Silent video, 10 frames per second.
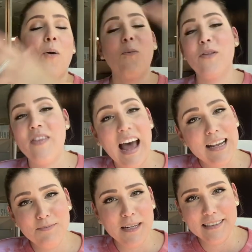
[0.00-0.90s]
with
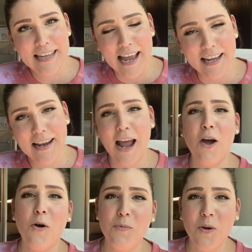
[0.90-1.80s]
that being said, I
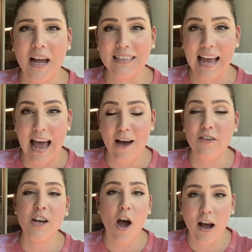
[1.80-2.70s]
hope you guys have an